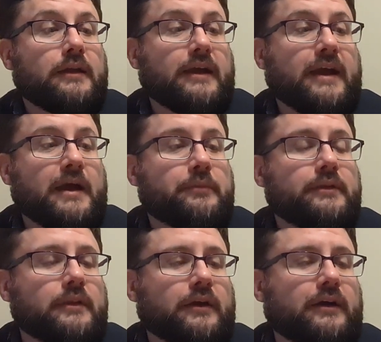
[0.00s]
I've
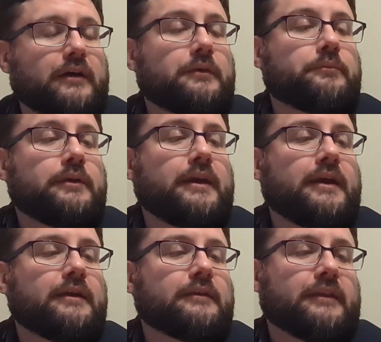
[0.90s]
been up
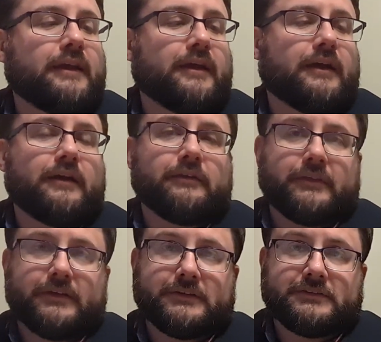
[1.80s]
and down
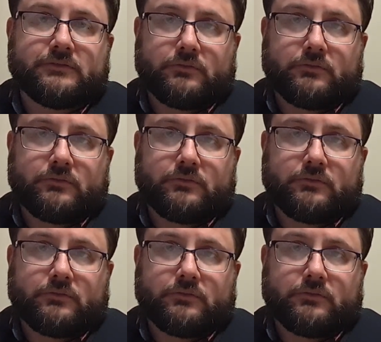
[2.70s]
this